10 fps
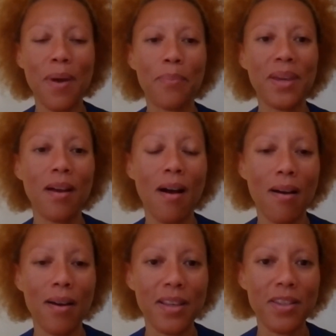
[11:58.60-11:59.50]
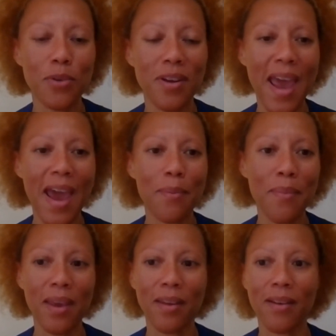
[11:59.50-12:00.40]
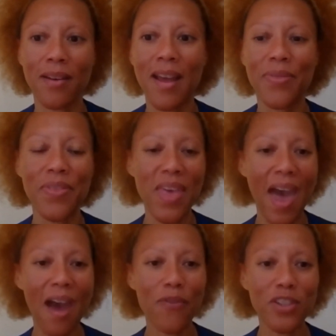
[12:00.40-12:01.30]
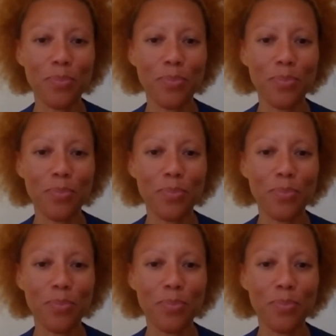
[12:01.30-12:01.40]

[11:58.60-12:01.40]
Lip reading: being an artist or an animator that the average